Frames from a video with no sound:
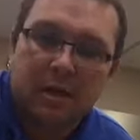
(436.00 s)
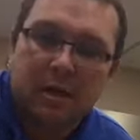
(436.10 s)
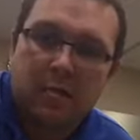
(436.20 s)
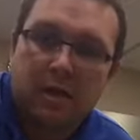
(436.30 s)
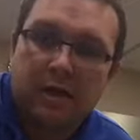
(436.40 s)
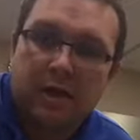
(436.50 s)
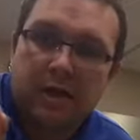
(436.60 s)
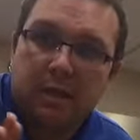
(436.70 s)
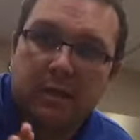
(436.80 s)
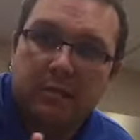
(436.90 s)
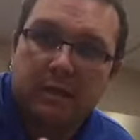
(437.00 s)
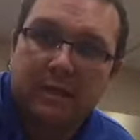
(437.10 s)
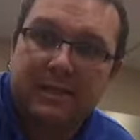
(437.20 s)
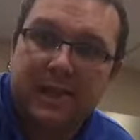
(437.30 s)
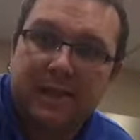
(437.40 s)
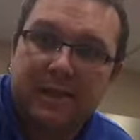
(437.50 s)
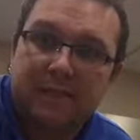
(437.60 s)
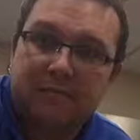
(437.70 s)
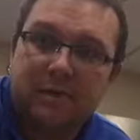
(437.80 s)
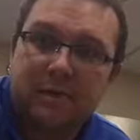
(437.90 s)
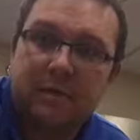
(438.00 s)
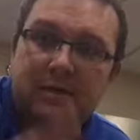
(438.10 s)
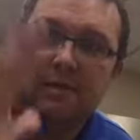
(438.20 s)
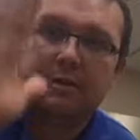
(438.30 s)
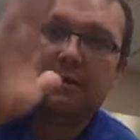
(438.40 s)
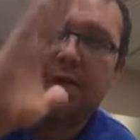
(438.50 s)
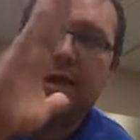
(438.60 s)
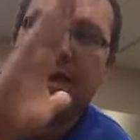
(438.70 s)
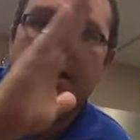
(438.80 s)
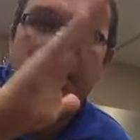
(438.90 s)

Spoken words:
and when they go into a deadlift, their